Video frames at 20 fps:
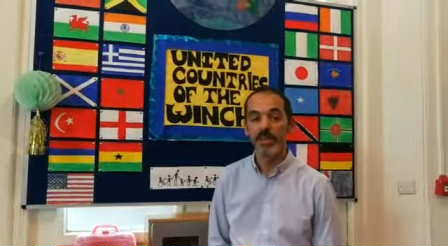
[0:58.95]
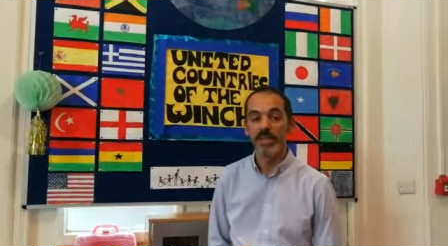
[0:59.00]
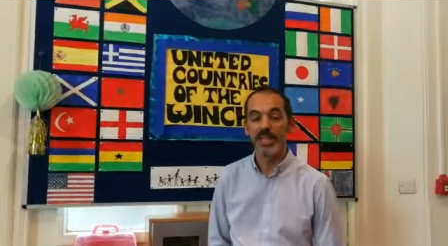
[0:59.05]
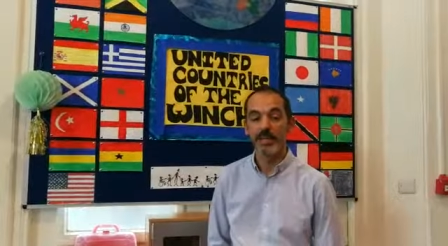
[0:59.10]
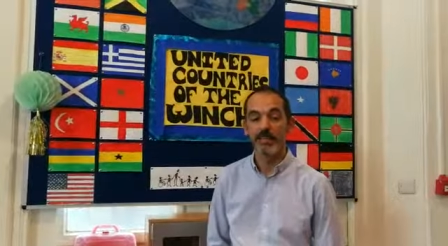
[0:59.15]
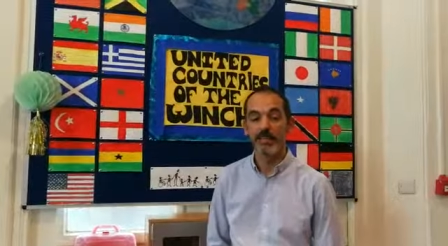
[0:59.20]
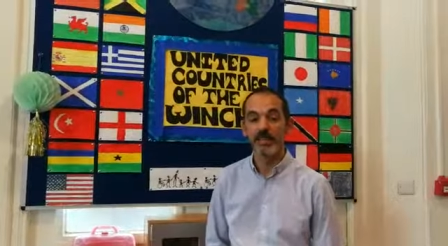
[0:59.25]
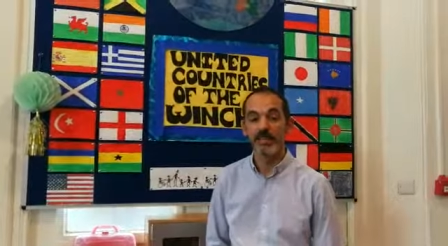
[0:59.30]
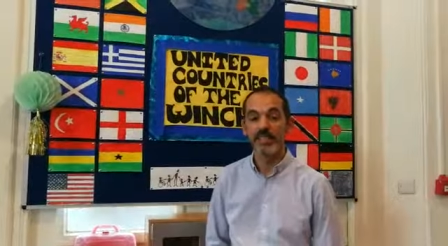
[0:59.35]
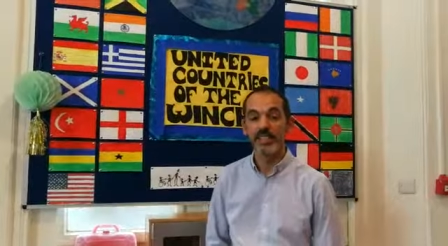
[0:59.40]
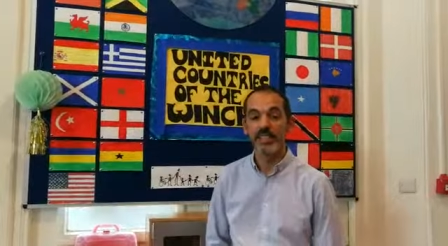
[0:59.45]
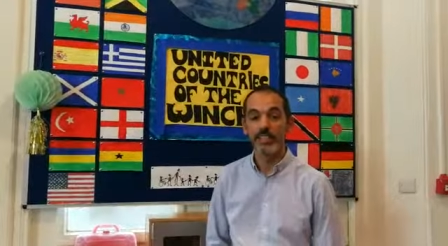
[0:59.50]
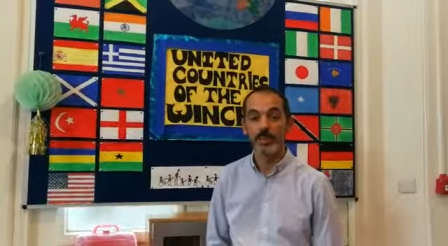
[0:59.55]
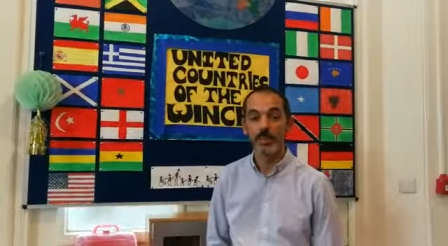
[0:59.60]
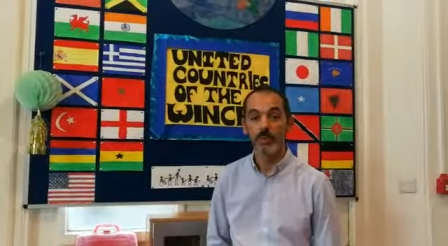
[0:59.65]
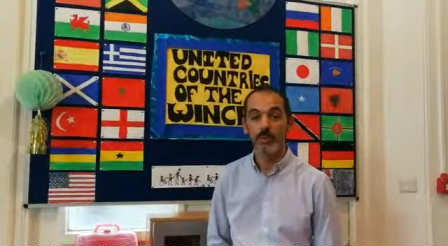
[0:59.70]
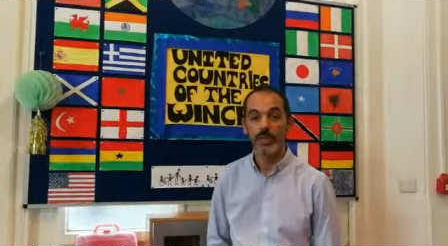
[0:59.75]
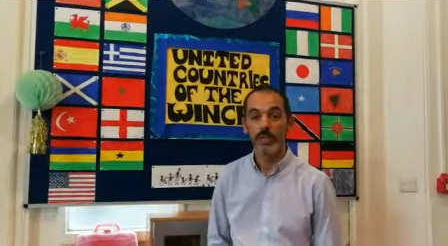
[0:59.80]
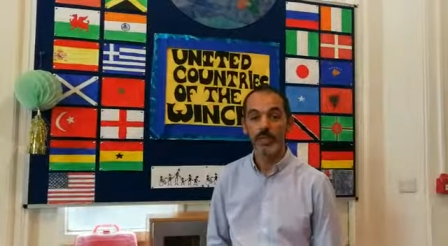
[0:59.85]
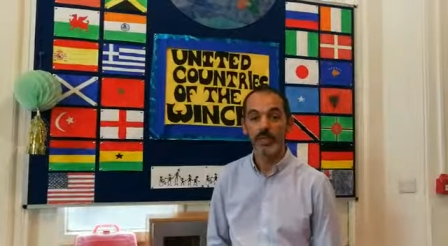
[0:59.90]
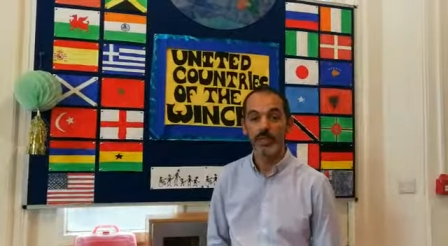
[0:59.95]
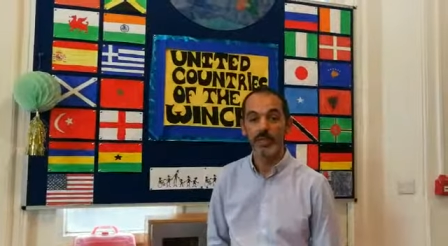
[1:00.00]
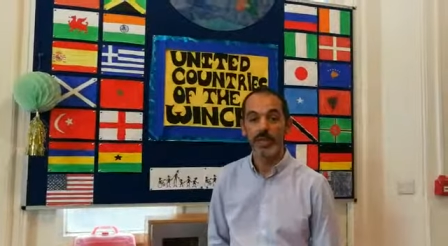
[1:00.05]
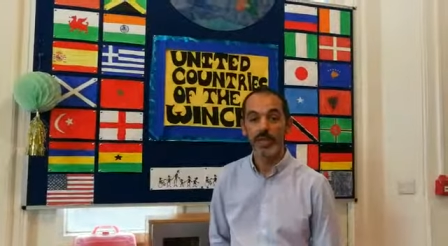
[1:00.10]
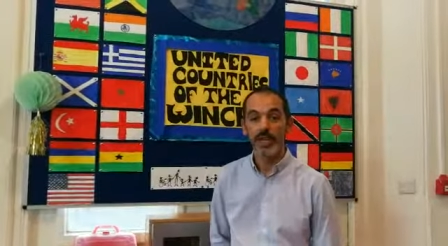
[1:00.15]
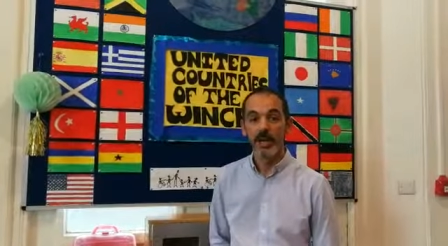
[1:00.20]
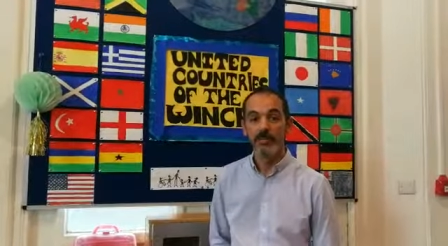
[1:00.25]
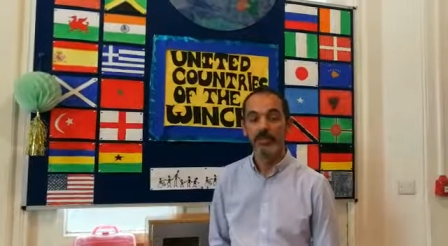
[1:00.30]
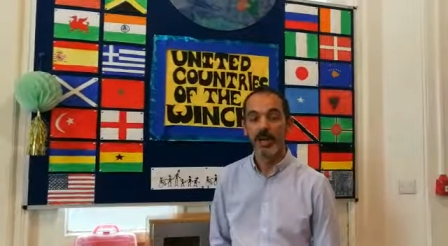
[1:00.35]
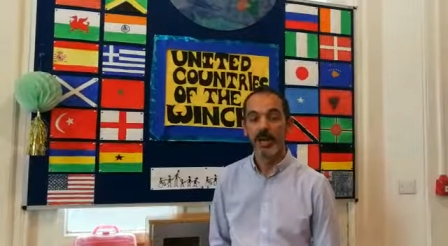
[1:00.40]
as they move into work
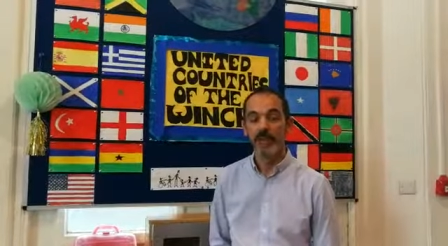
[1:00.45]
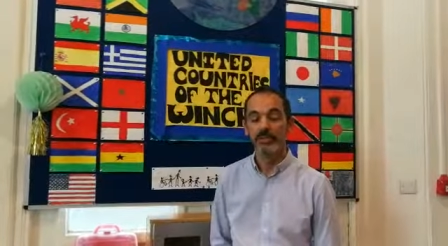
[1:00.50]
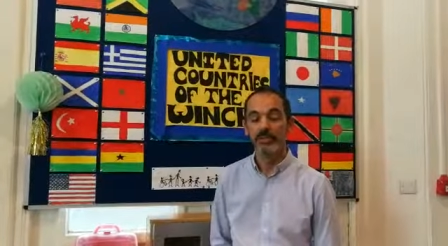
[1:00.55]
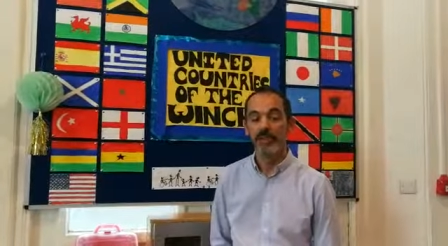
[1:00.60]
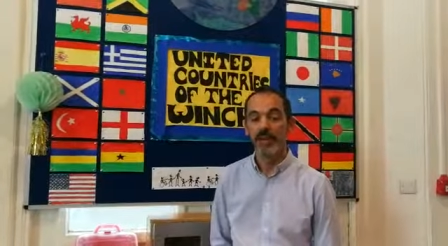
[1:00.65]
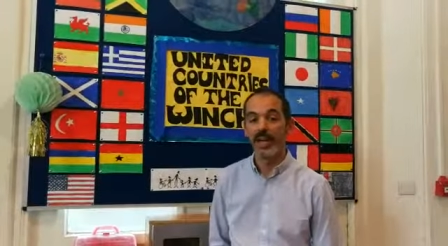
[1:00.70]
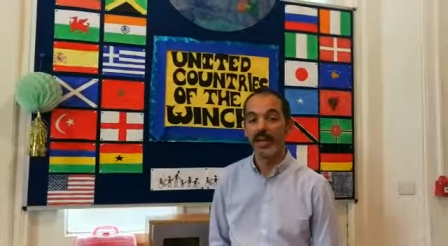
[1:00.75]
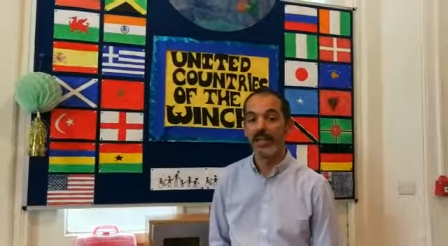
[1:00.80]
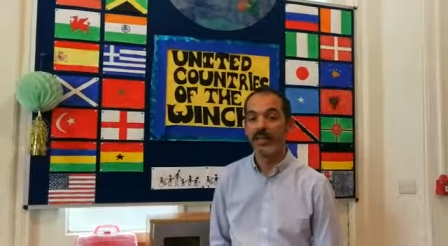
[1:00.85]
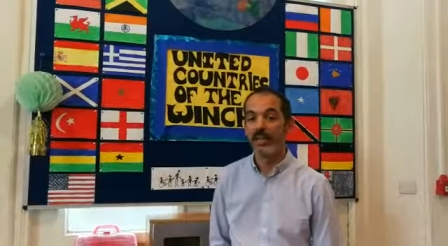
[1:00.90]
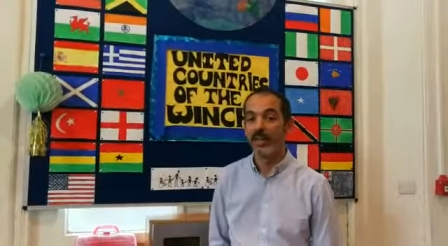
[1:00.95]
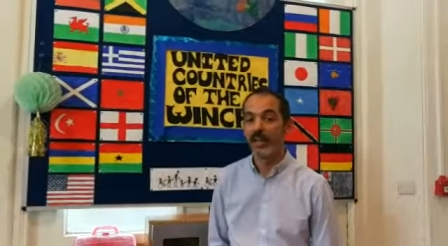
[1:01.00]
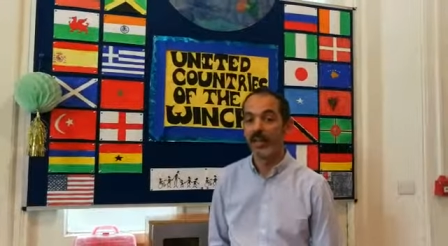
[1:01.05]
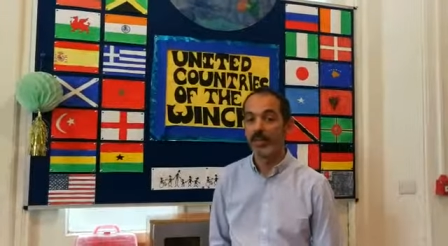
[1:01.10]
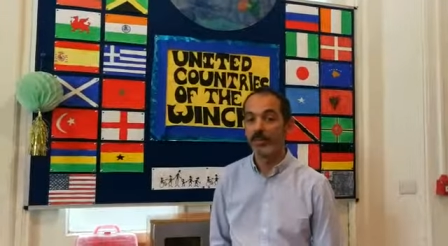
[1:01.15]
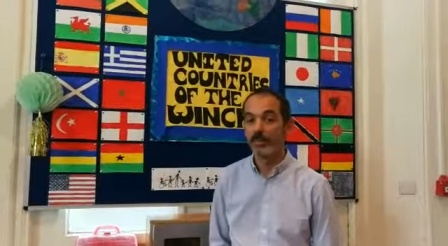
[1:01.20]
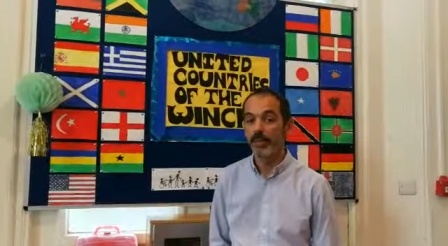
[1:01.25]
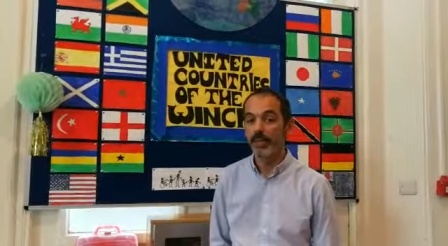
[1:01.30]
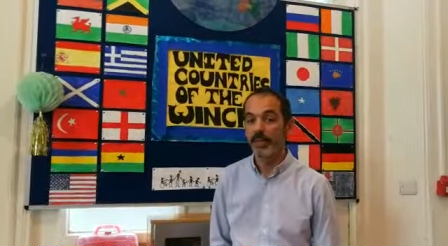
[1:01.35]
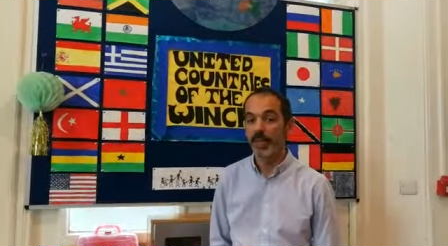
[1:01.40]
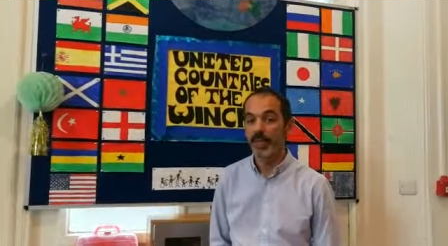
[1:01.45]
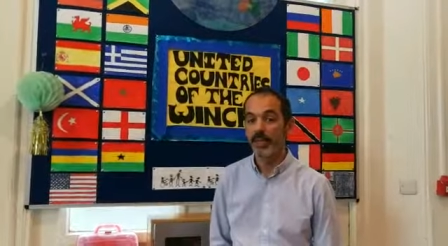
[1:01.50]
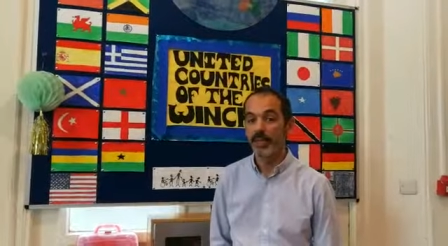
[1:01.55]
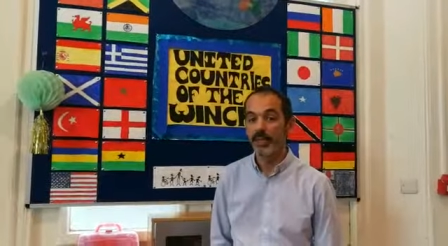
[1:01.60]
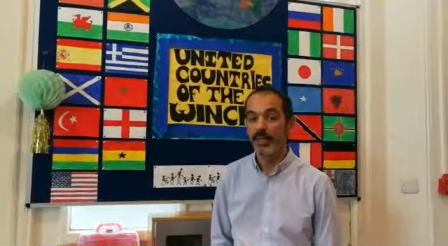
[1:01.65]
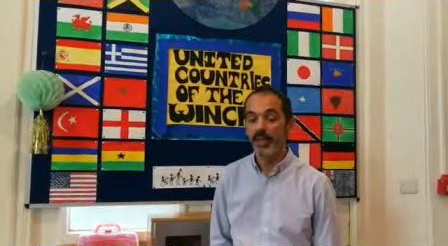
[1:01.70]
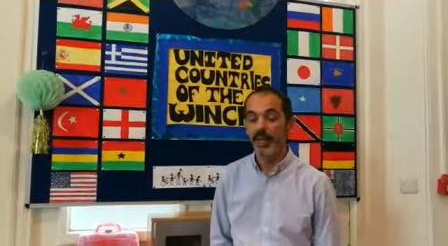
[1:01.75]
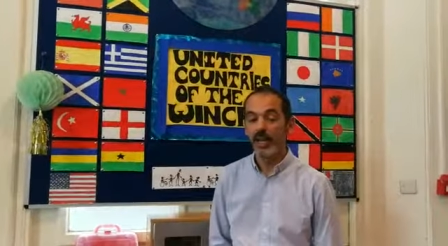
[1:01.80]
by providing the company